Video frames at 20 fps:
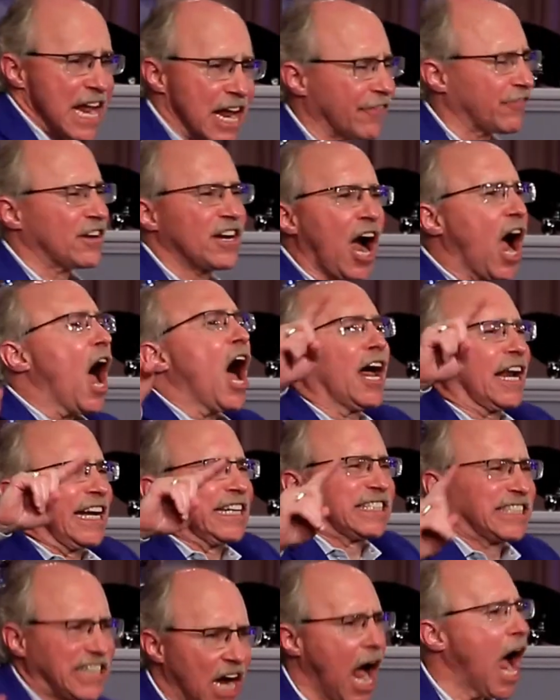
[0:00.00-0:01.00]
If God
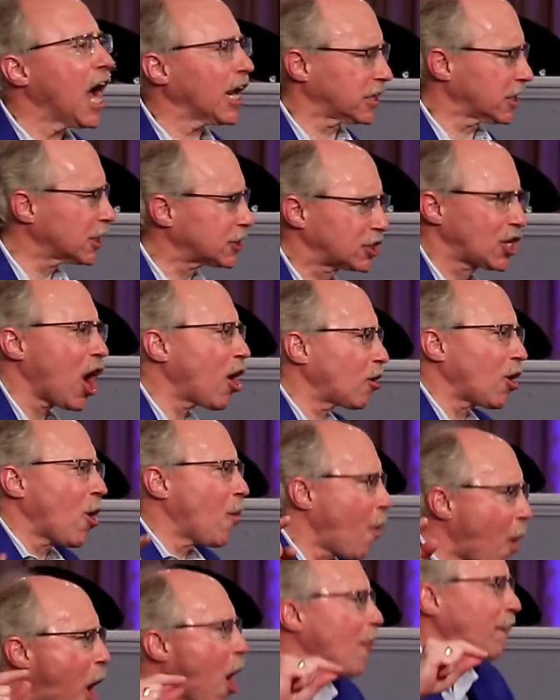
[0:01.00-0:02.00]
is God, let's go
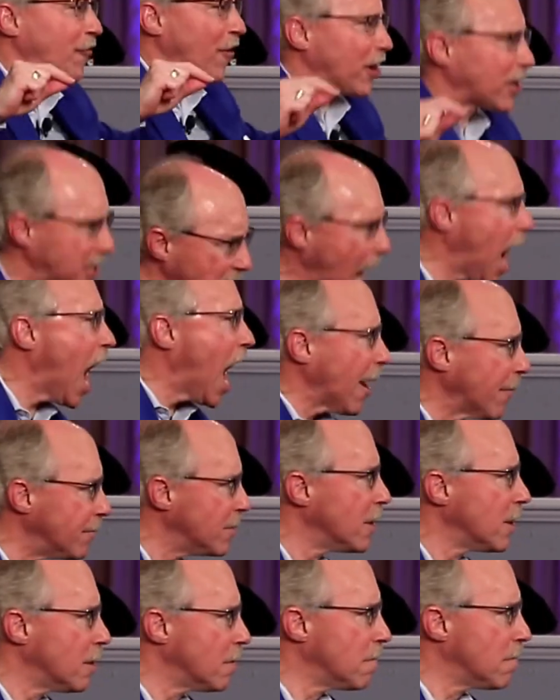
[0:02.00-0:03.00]
to war for God.